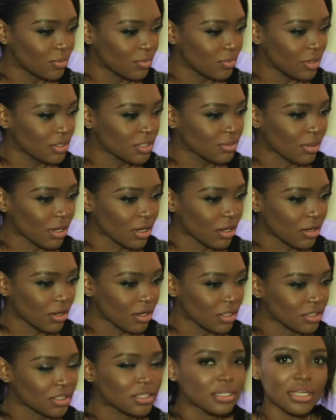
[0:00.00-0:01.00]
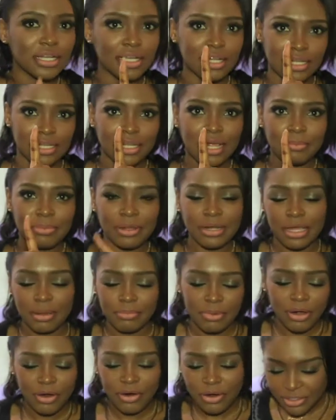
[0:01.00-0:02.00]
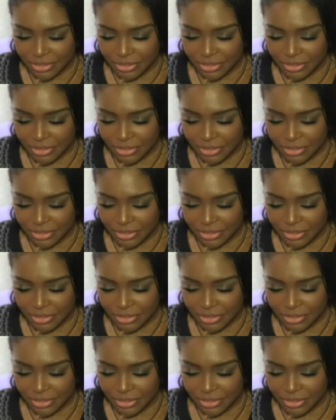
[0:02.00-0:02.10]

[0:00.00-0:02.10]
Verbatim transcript: Where's my card? I'm gonna get my